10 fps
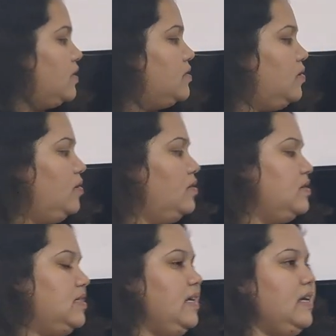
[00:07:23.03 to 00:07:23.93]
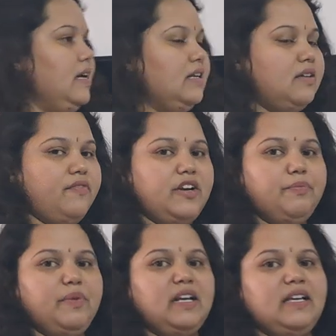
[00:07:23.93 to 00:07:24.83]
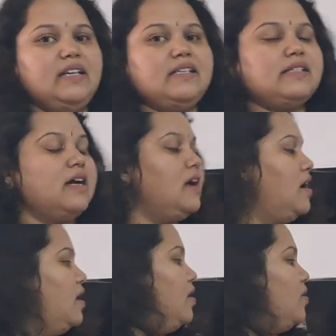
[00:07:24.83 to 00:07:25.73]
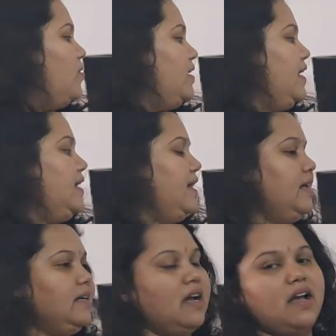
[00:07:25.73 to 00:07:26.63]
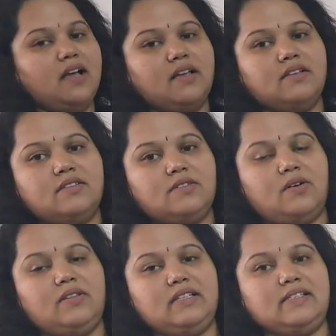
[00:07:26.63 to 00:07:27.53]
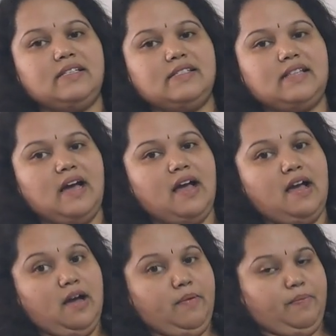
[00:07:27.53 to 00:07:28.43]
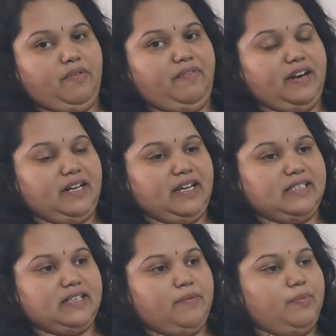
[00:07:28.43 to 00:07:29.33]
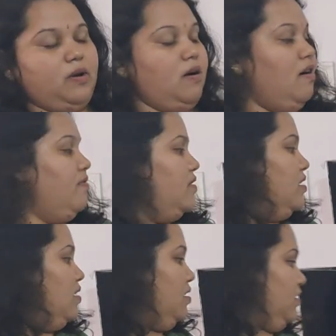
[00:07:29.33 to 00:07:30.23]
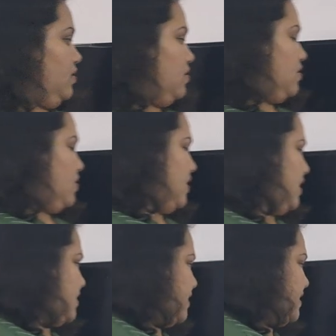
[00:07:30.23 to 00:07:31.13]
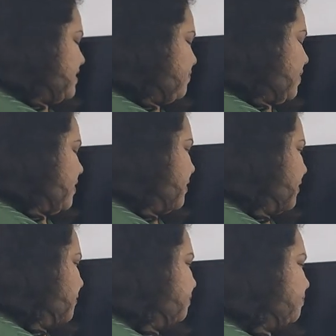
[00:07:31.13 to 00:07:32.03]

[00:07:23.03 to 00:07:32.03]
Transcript: So see here, the windmill is rotating. So this is the perfect example of rotational symmetry.